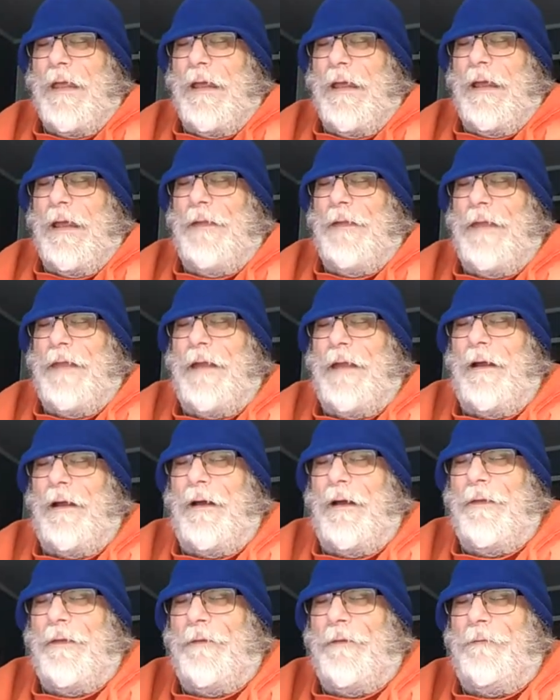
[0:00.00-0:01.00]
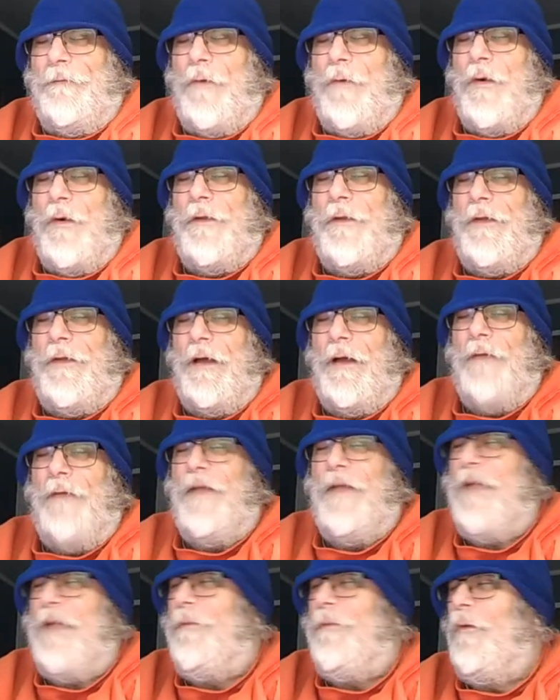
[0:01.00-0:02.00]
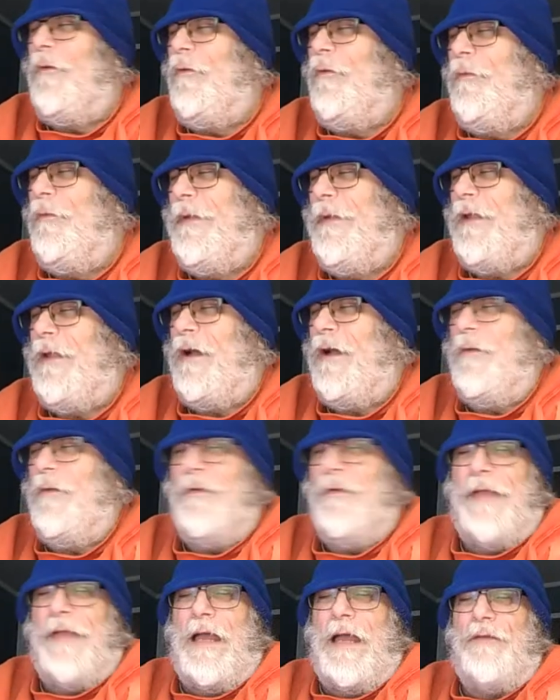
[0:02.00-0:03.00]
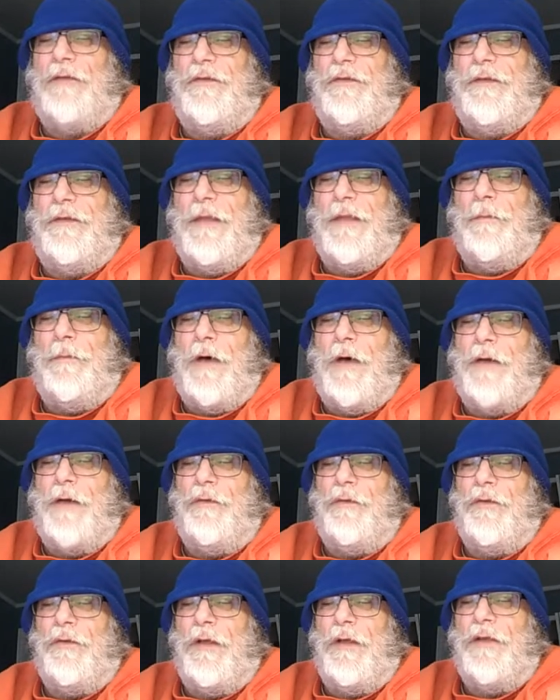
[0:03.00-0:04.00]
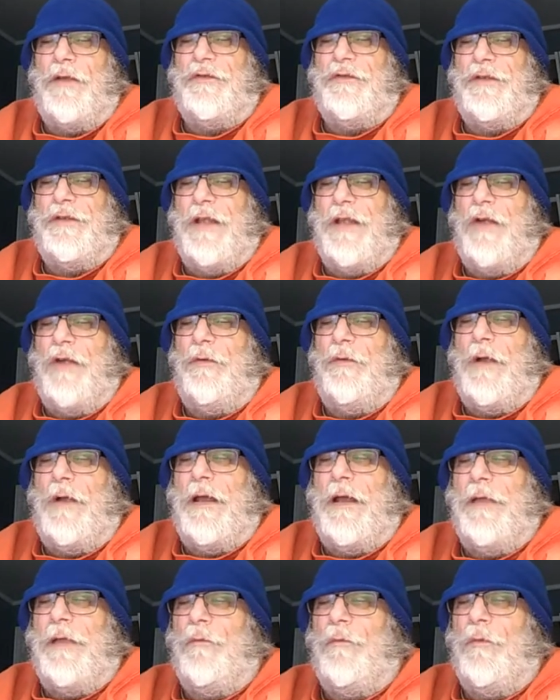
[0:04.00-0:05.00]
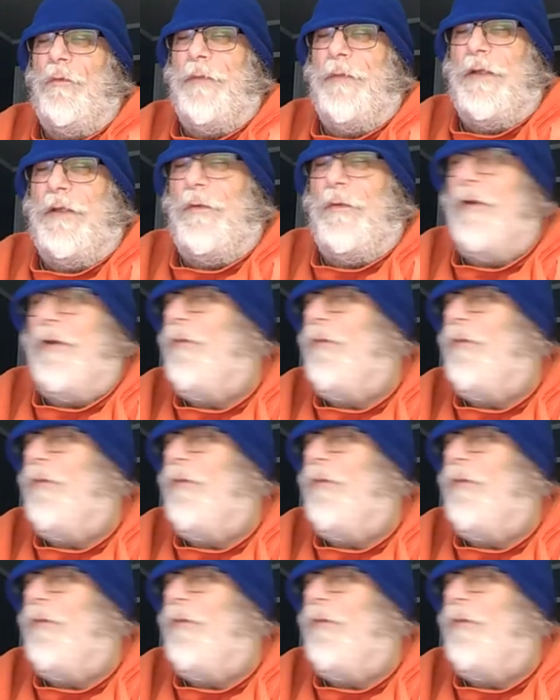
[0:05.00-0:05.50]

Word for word: And then on the 4th of April, we'll be talking with actress and model uh, Chanel Ryan will be here